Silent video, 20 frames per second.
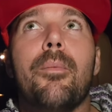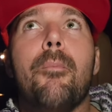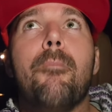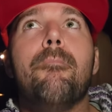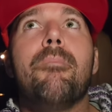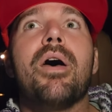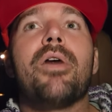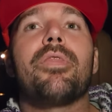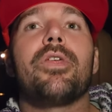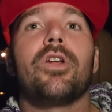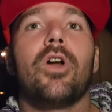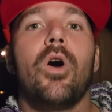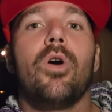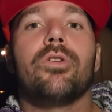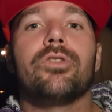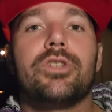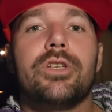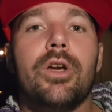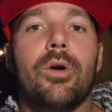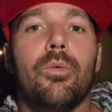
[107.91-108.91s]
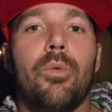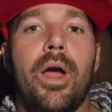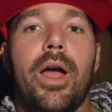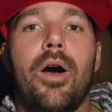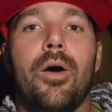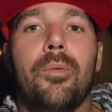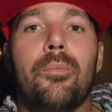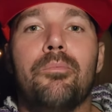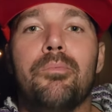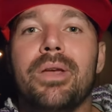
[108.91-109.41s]
methodology
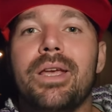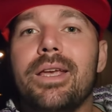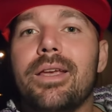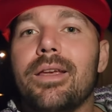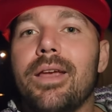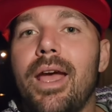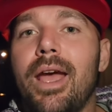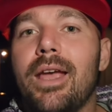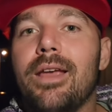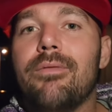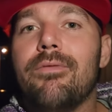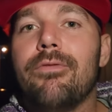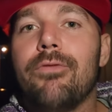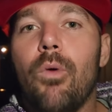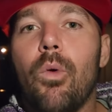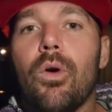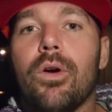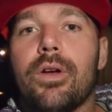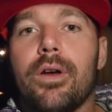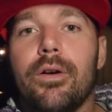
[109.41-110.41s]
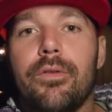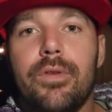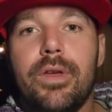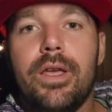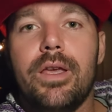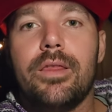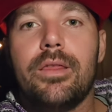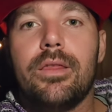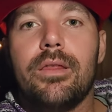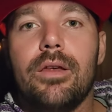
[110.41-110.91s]
around being a fork of
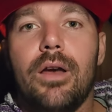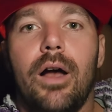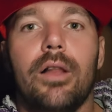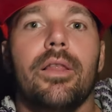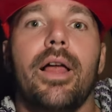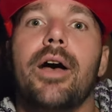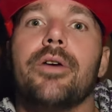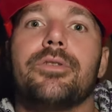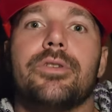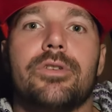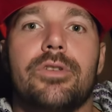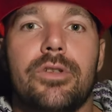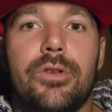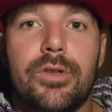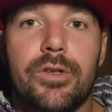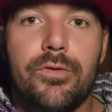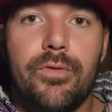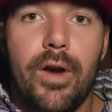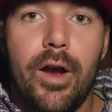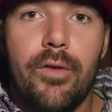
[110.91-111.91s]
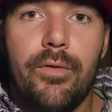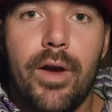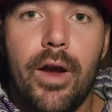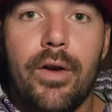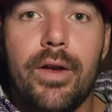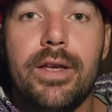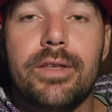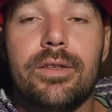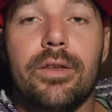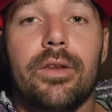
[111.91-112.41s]
ETH allows us to do this very,
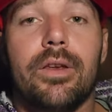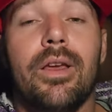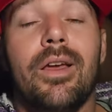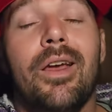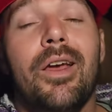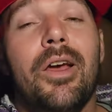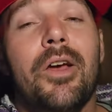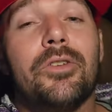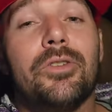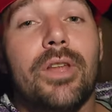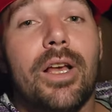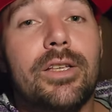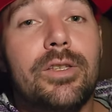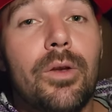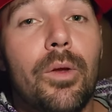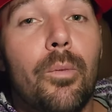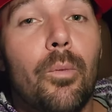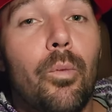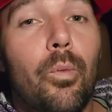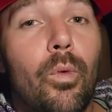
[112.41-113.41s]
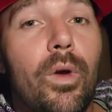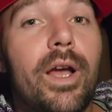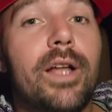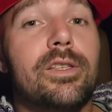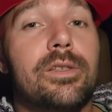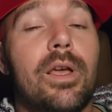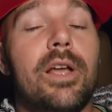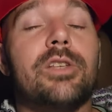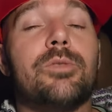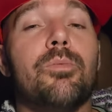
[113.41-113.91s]
very easily. So that's
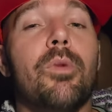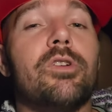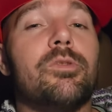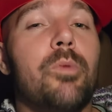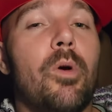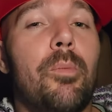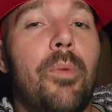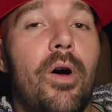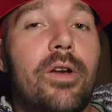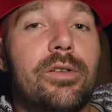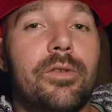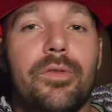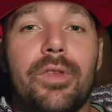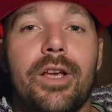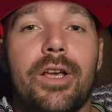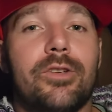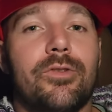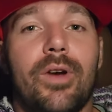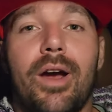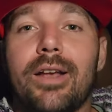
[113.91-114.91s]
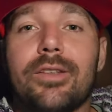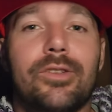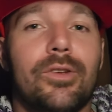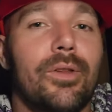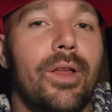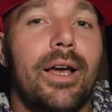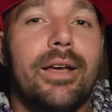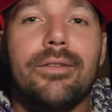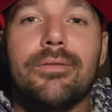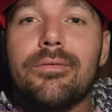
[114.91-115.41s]
it's much more positive things, right?
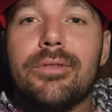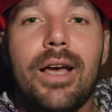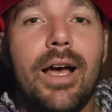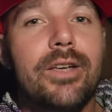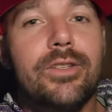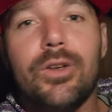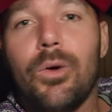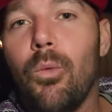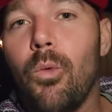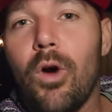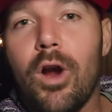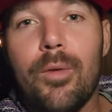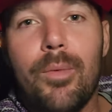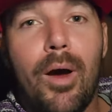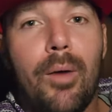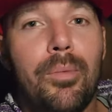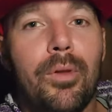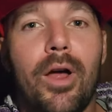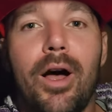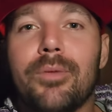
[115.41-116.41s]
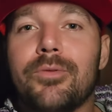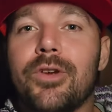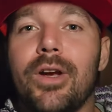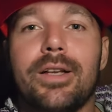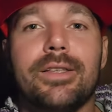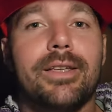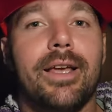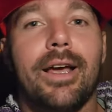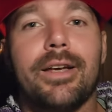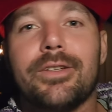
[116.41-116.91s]
So like, guys, don't worry about blob
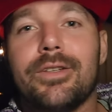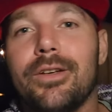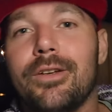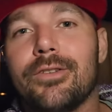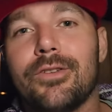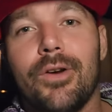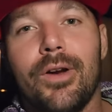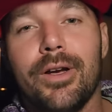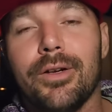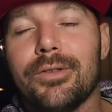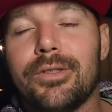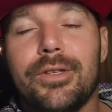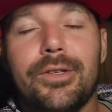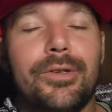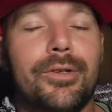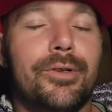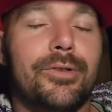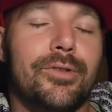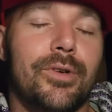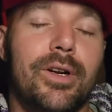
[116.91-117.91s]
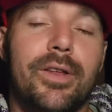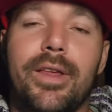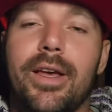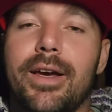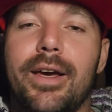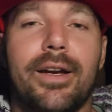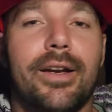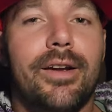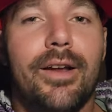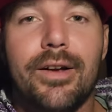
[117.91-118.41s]
transactions or L2s or any of
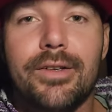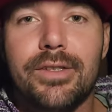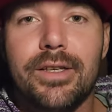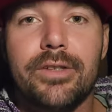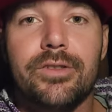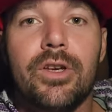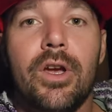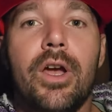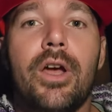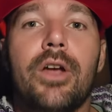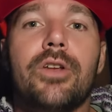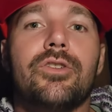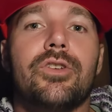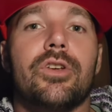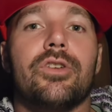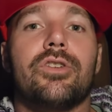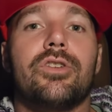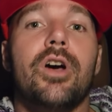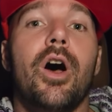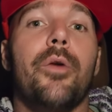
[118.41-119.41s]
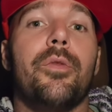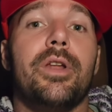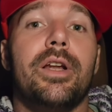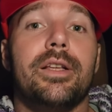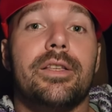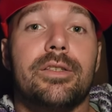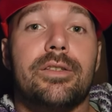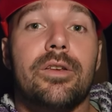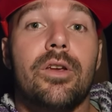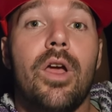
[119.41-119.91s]
that kind of nonsense. Just know that
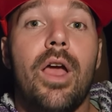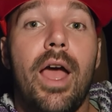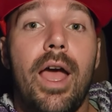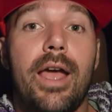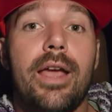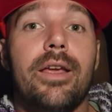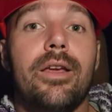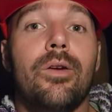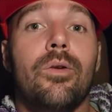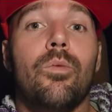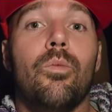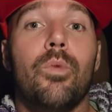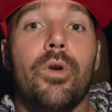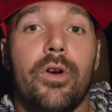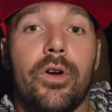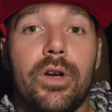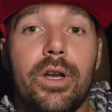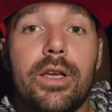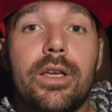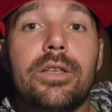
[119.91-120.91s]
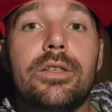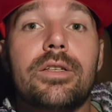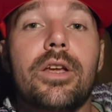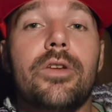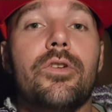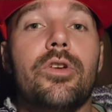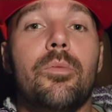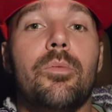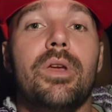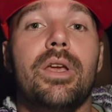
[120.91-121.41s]
it's, hey, we're going to
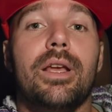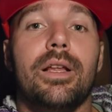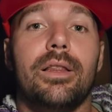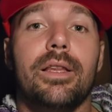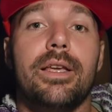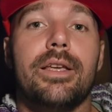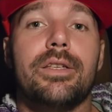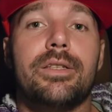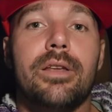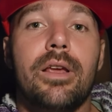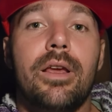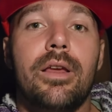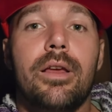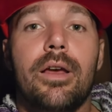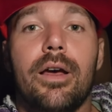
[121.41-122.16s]
continue to be at least